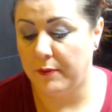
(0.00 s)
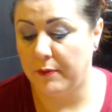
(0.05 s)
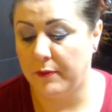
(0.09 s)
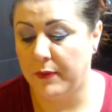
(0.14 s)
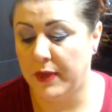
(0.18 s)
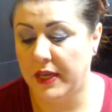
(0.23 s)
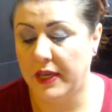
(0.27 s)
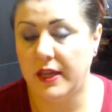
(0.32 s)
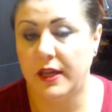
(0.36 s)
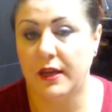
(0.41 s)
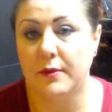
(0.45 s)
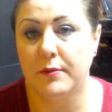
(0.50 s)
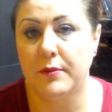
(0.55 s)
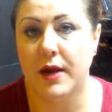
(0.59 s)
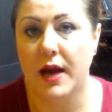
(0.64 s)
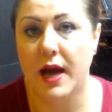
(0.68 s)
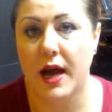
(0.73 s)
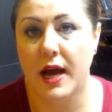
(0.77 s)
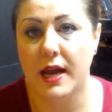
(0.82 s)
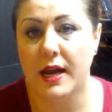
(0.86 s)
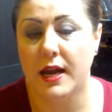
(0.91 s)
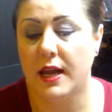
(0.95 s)
Medium
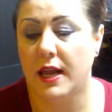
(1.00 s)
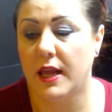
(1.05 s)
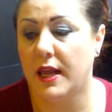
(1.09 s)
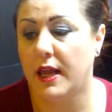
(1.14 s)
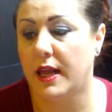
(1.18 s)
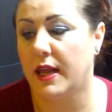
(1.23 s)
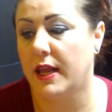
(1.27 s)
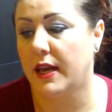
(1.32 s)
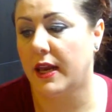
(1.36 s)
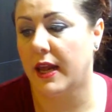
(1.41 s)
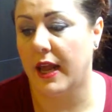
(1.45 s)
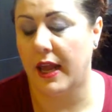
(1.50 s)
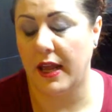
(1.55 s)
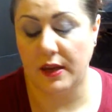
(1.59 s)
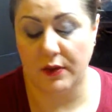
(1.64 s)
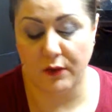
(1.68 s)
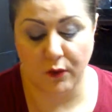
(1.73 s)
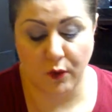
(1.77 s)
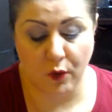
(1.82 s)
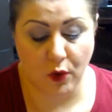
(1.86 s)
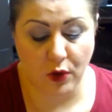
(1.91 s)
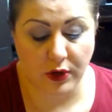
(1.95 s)
Honey in
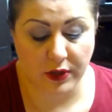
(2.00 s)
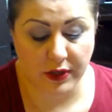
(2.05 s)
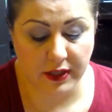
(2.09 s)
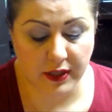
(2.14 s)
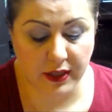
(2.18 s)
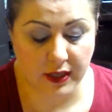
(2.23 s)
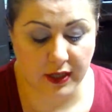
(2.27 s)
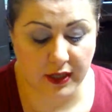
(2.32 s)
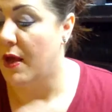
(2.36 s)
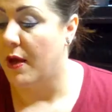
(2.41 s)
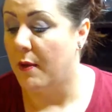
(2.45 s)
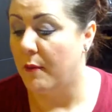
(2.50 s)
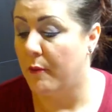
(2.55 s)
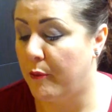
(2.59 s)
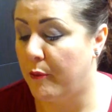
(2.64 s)
814,